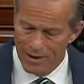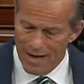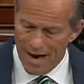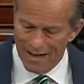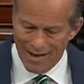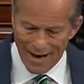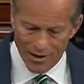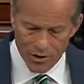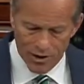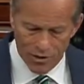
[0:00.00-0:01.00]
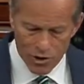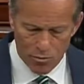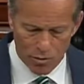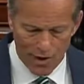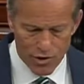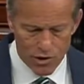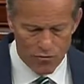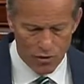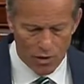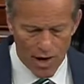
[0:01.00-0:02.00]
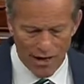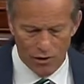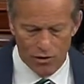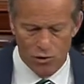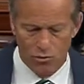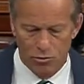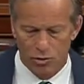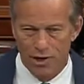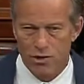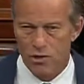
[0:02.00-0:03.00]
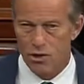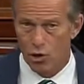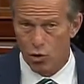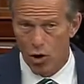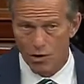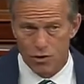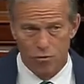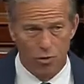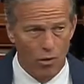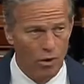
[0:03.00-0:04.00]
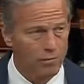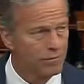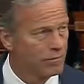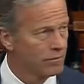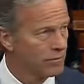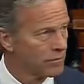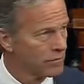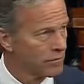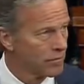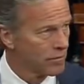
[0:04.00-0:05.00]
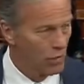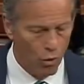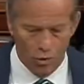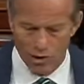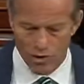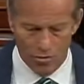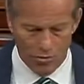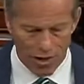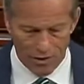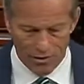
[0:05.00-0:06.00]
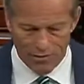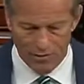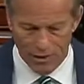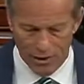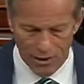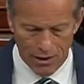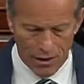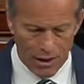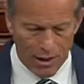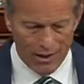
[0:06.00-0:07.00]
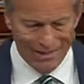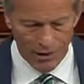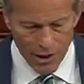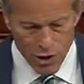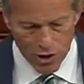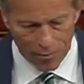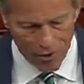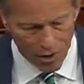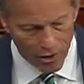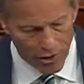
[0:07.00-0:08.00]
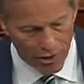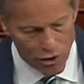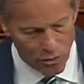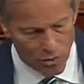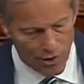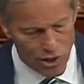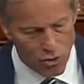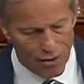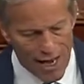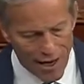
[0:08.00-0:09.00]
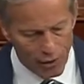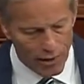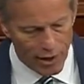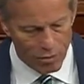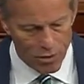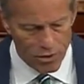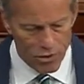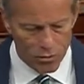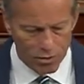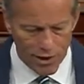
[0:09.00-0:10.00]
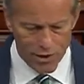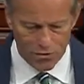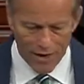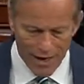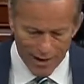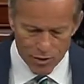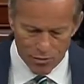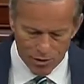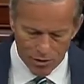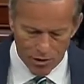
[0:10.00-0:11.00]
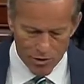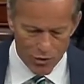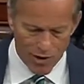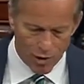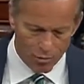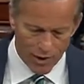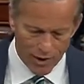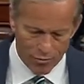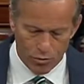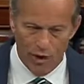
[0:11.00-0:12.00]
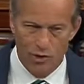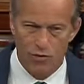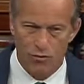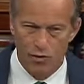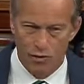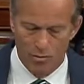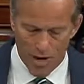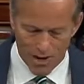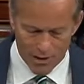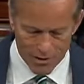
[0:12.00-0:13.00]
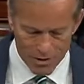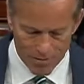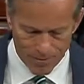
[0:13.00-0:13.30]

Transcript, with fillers: High gas and energy prices fuel higher consumer prices across the board. No question about it. And unleashing American energy production would not only help reduce the price of gas, but could also help rein in prices for other commodities.